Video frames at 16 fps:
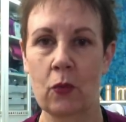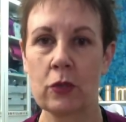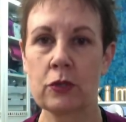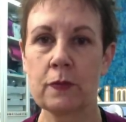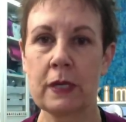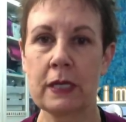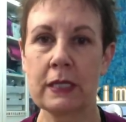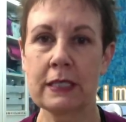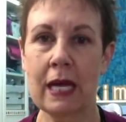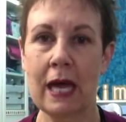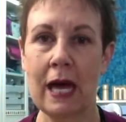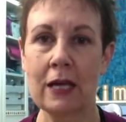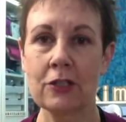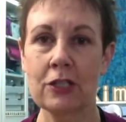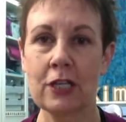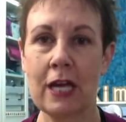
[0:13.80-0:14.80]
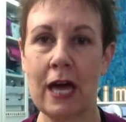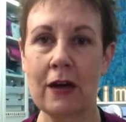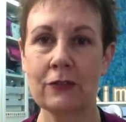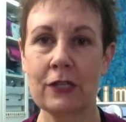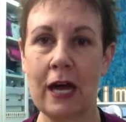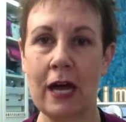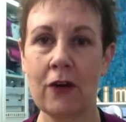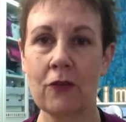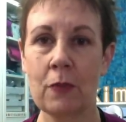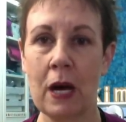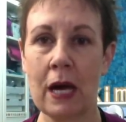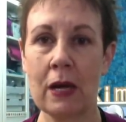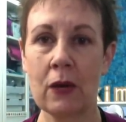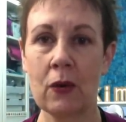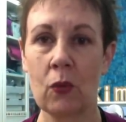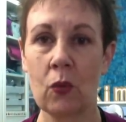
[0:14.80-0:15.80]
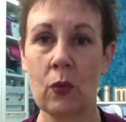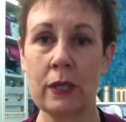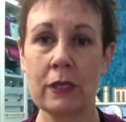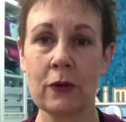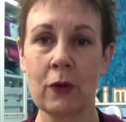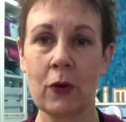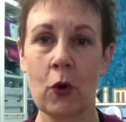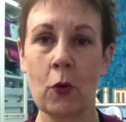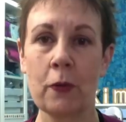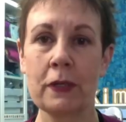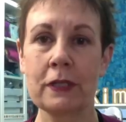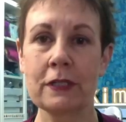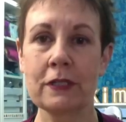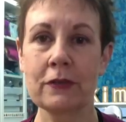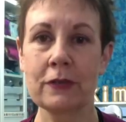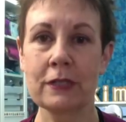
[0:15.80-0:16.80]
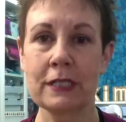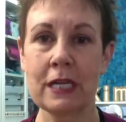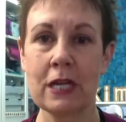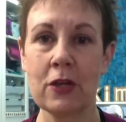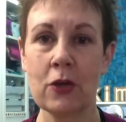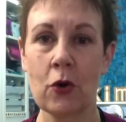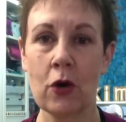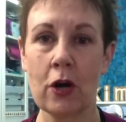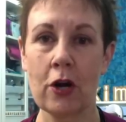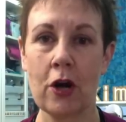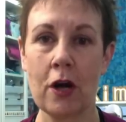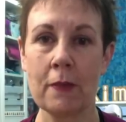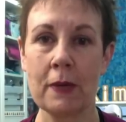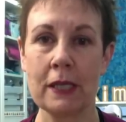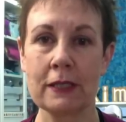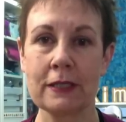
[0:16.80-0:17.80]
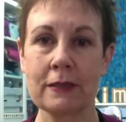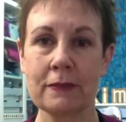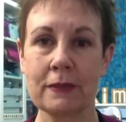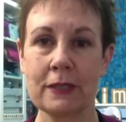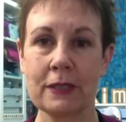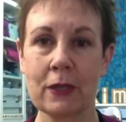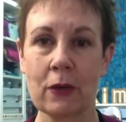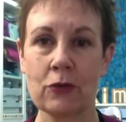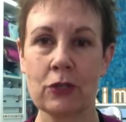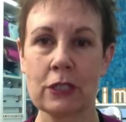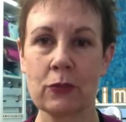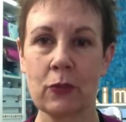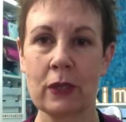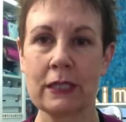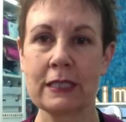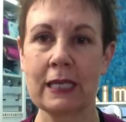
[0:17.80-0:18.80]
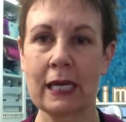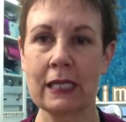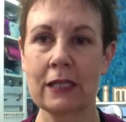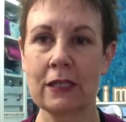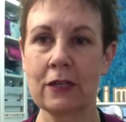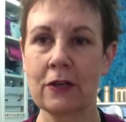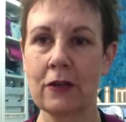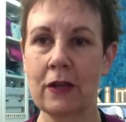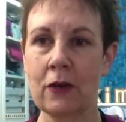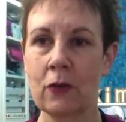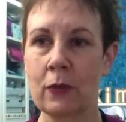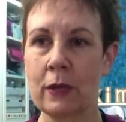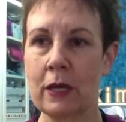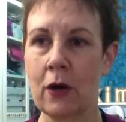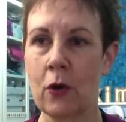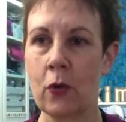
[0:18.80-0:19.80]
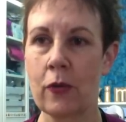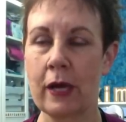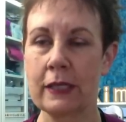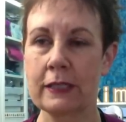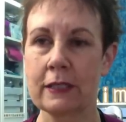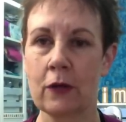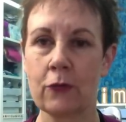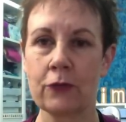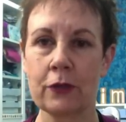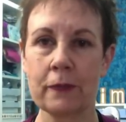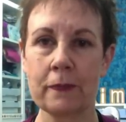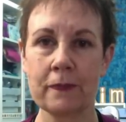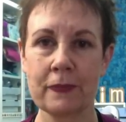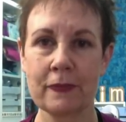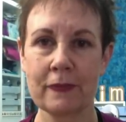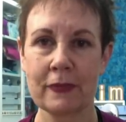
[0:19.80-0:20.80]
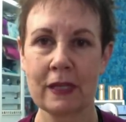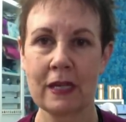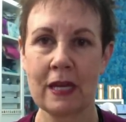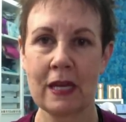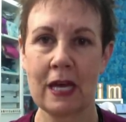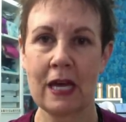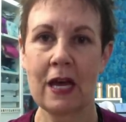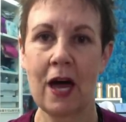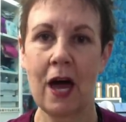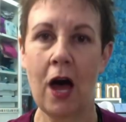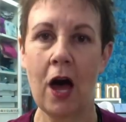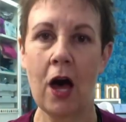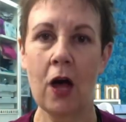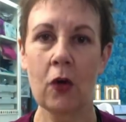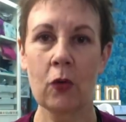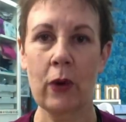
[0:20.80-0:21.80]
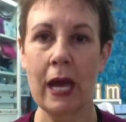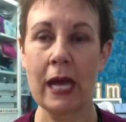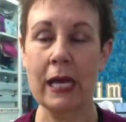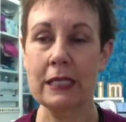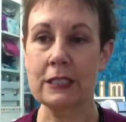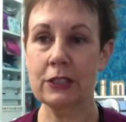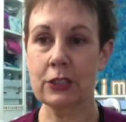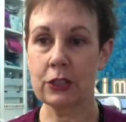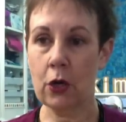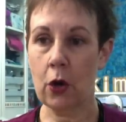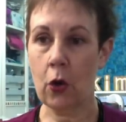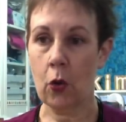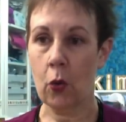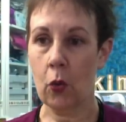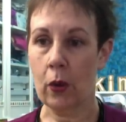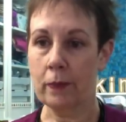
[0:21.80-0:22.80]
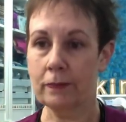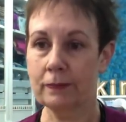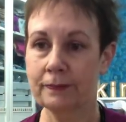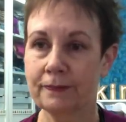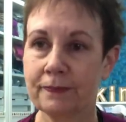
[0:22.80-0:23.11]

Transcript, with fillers: which means I actually have to have my window open to see your comments. So, just one second here, there we go, that's helpful. All right, so